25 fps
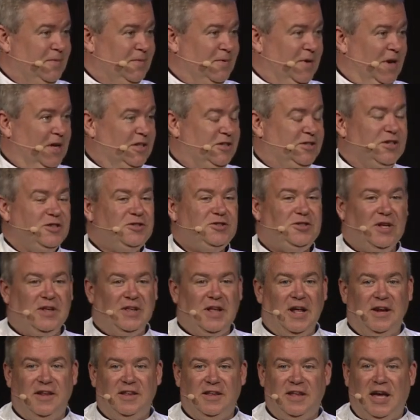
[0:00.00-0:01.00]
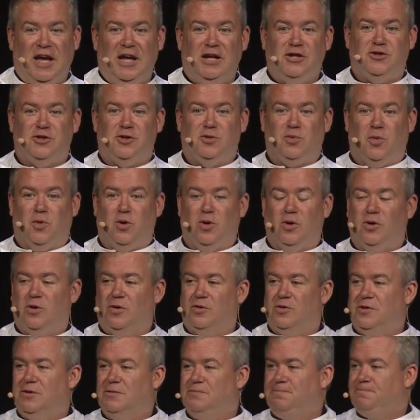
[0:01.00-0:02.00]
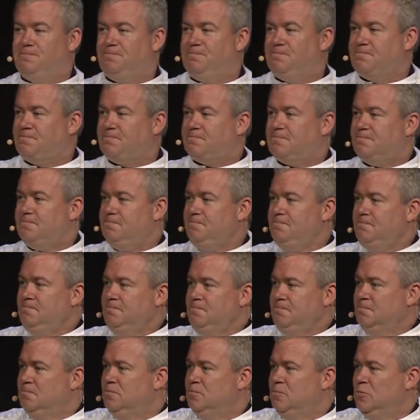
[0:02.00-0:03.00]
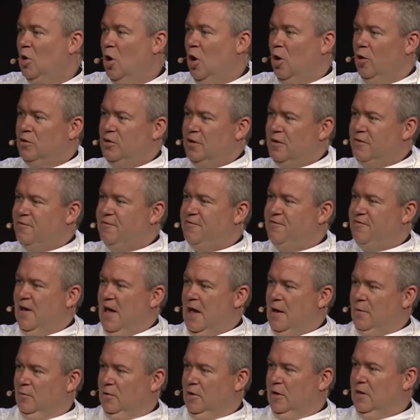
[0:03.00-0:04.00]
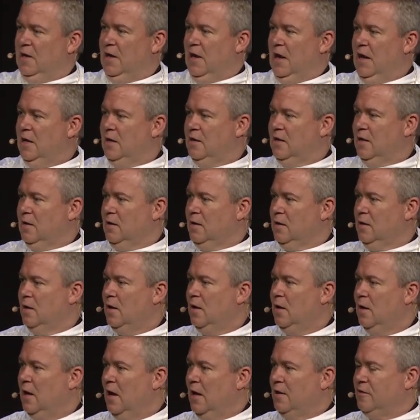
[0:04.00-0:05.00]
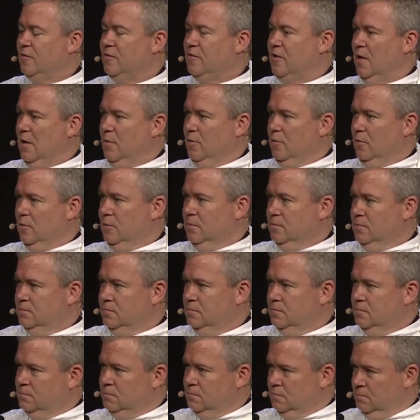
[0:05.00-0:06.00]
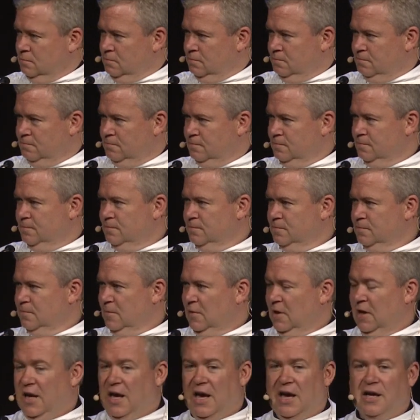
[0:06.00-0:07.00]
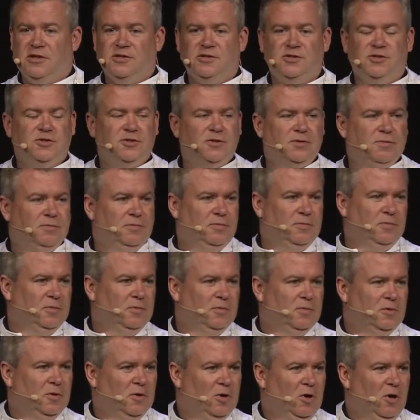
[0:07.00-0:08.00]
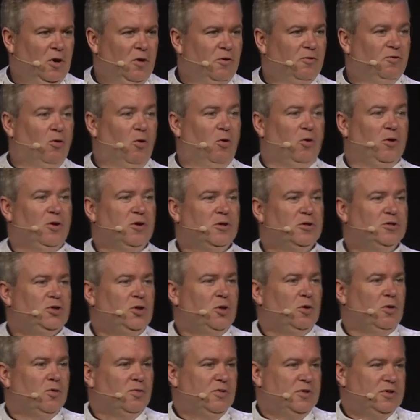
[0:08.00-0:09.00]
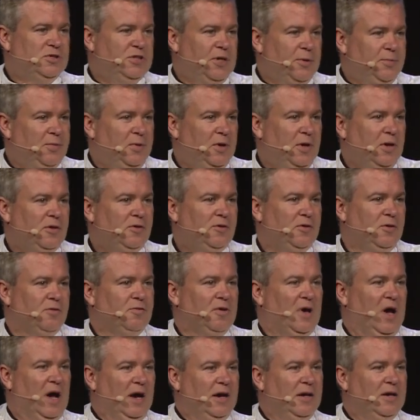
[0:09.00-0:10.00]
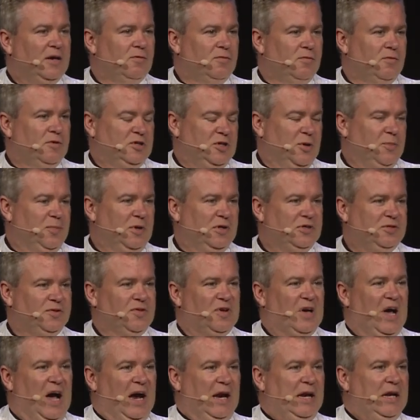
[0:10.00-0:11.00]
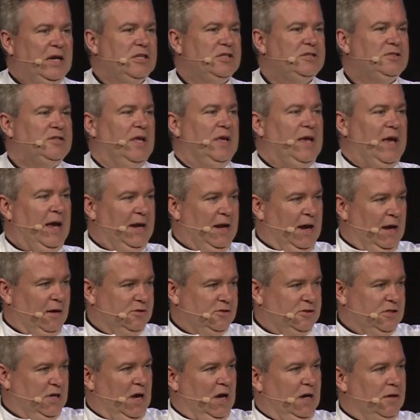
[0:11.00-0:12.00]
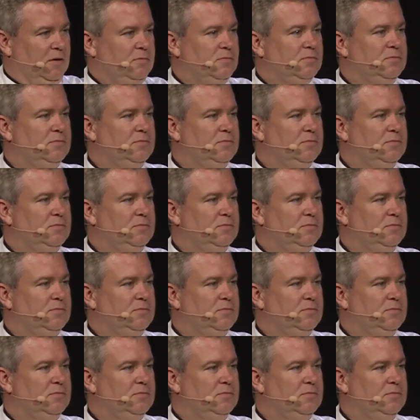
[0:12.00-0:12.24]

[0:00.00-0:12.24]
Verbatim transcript: It's interesting that in the ancient world, only family ate at the table. Guests, foreigners who were recipient of kind, recipients of kindness, they ate outside.